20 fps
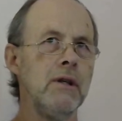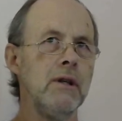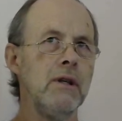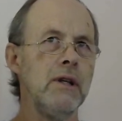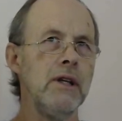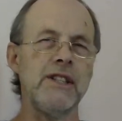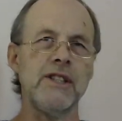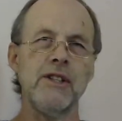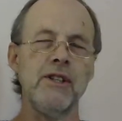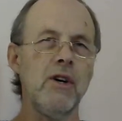
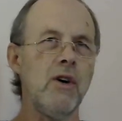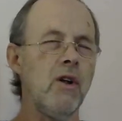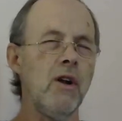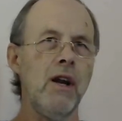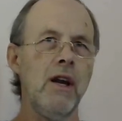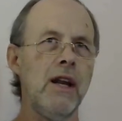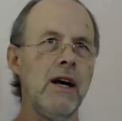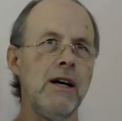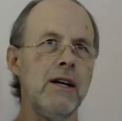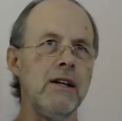It's not
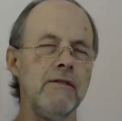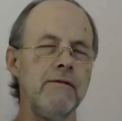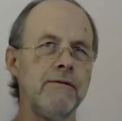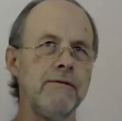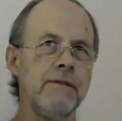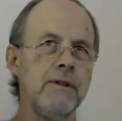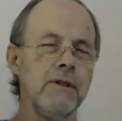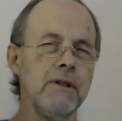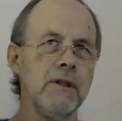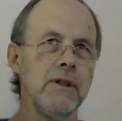
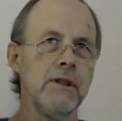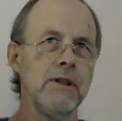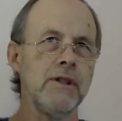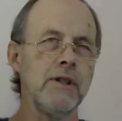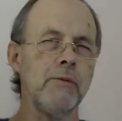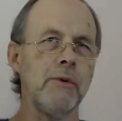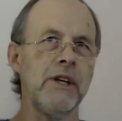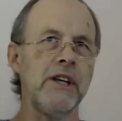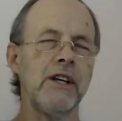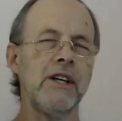love
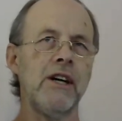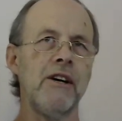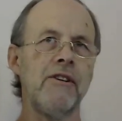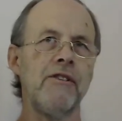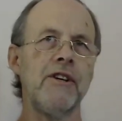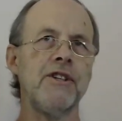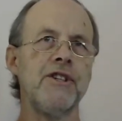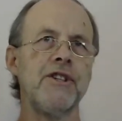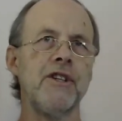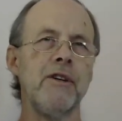to
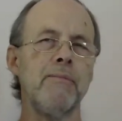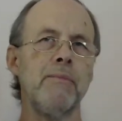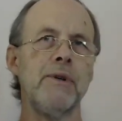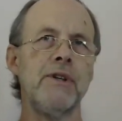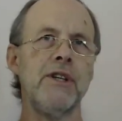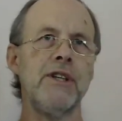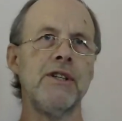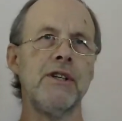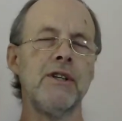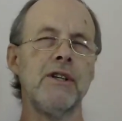encourage
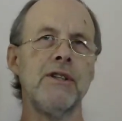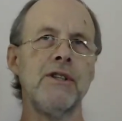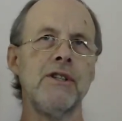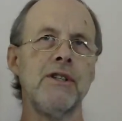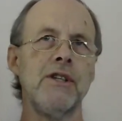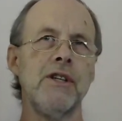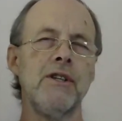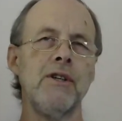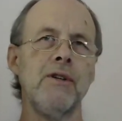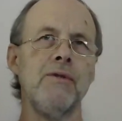somebody to
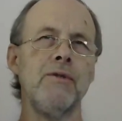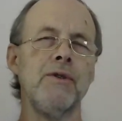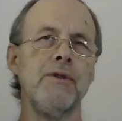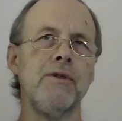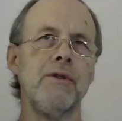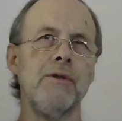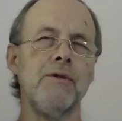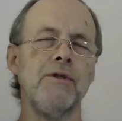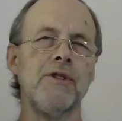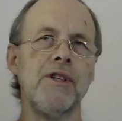continue to
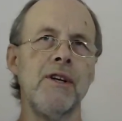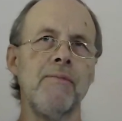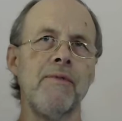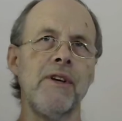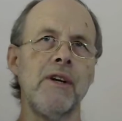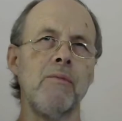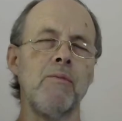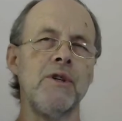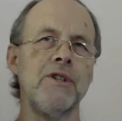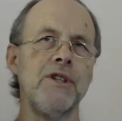do
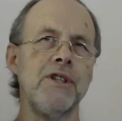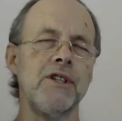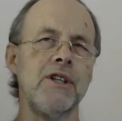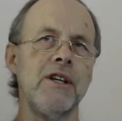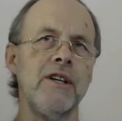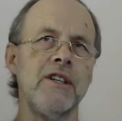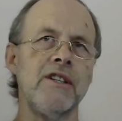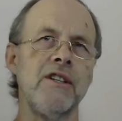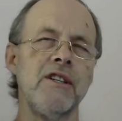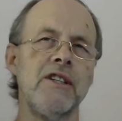something which is
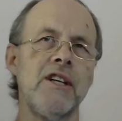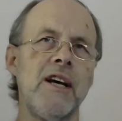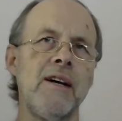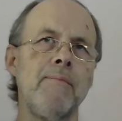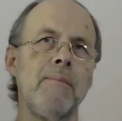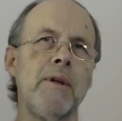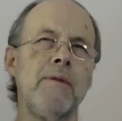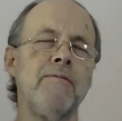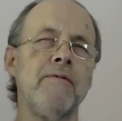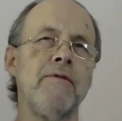going to
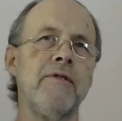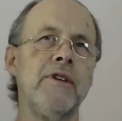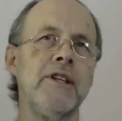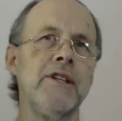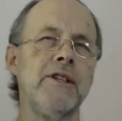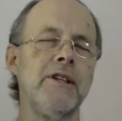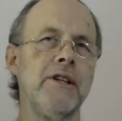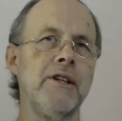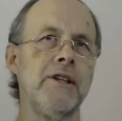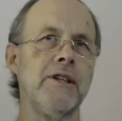damn them for
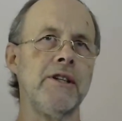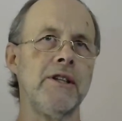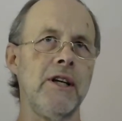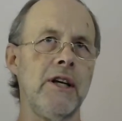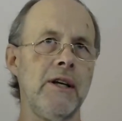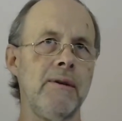eternity.